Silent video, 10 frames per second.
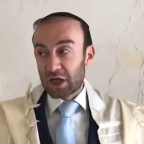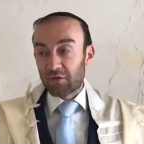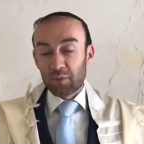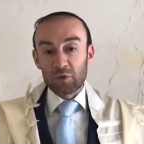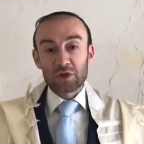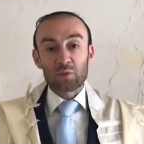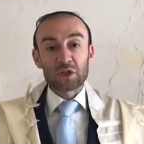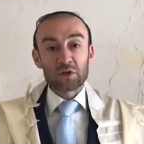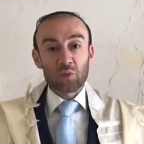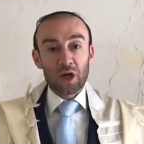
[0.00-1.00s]
If a person
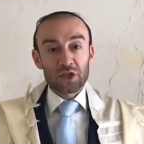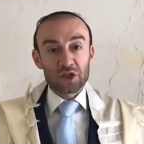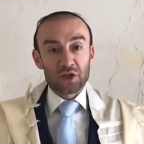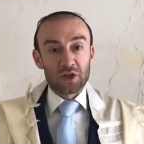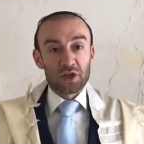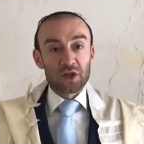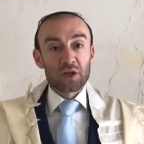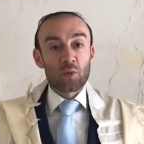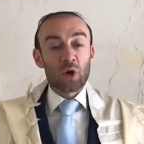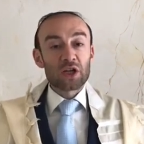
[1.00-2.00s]
wants to watch,
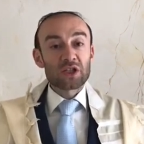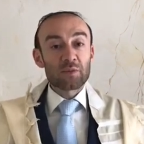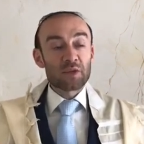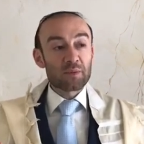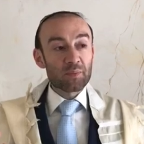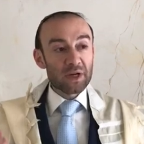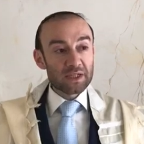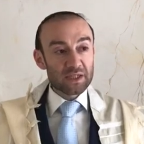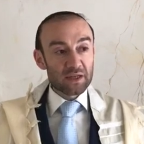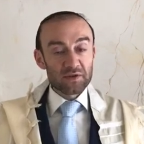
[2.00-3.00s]
watch something
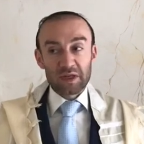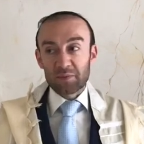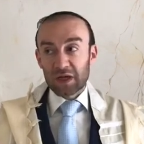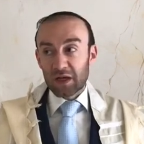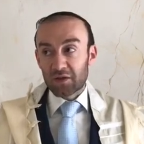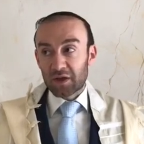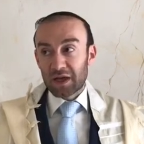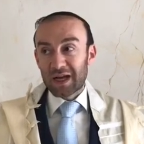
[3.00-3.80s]
positive, something healthy.